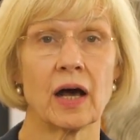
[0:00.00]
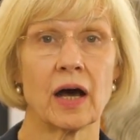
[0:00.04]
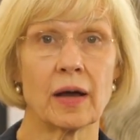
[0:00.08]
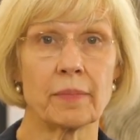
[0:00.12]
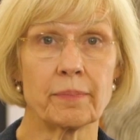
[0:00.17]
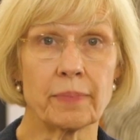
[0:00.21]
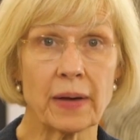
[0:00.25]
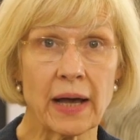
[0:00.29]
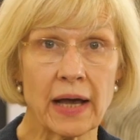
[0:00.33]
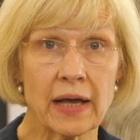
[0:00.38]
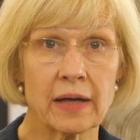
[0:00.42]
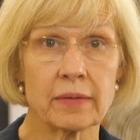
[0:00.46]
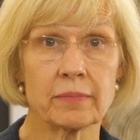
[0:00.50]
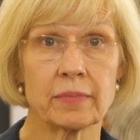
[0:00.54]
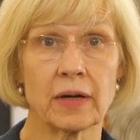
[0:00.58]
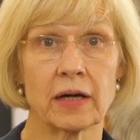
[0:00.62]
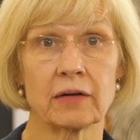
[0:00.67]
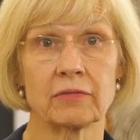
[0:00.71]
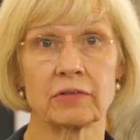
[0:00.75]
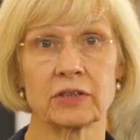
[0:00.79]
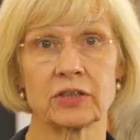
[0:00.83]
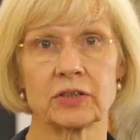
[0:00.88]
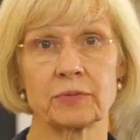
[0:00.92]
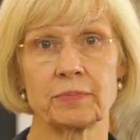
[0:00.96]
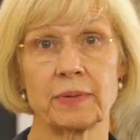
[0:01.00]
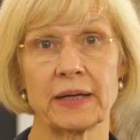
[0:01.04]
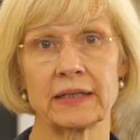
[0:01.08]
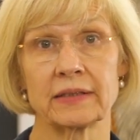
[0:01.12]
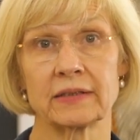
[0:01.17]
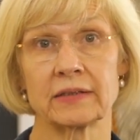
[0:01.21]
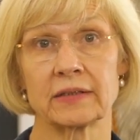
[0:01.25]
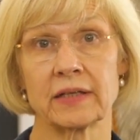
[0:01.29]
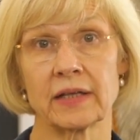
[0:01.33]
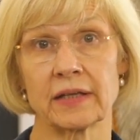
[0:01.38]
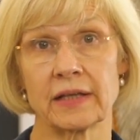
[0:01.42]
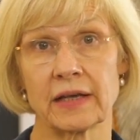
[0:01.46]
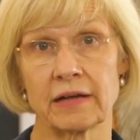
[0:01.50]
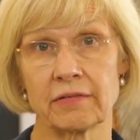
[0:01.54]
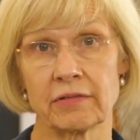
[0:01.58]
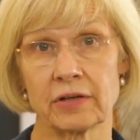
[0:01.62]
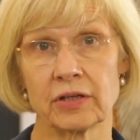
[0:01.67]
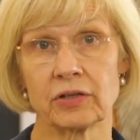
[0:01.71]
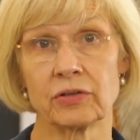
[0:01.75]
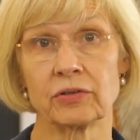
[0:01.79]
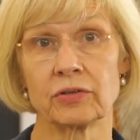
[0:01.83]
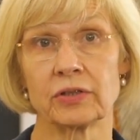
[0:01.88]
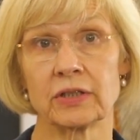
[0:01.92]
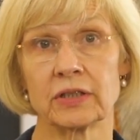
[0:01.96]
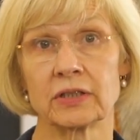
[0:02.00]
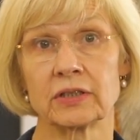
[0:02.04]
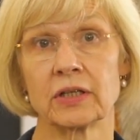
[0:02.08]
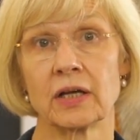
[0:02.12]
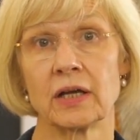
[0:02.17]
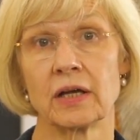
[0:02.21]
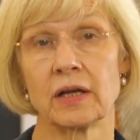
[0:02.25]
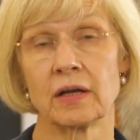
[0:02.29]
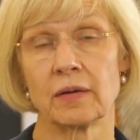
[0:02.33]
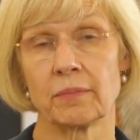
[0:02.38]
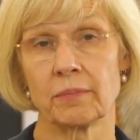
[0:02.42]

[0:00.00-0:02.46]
I pay my respects to their elders,